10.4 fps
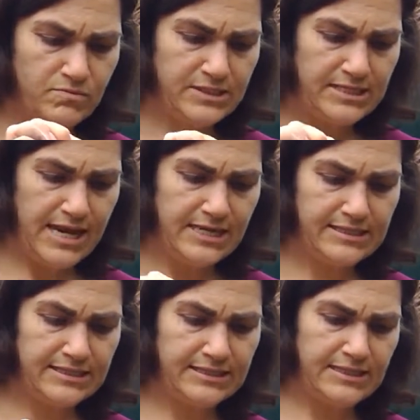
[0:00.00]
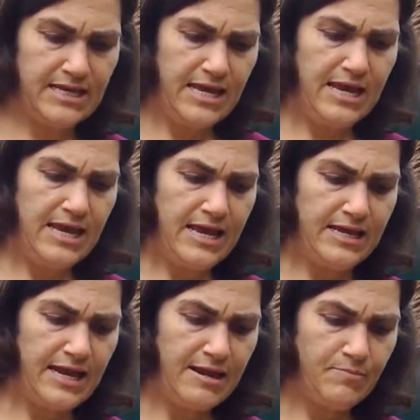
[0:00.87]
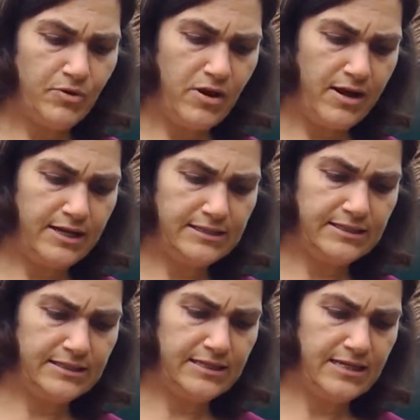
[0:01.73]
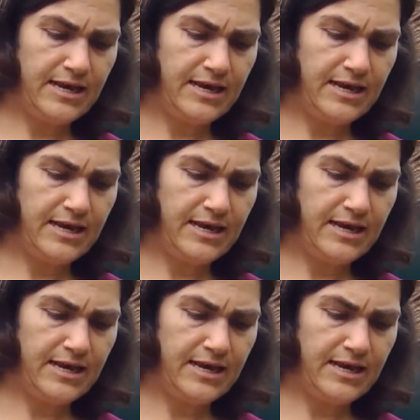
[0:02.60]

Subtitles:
dates and apricots.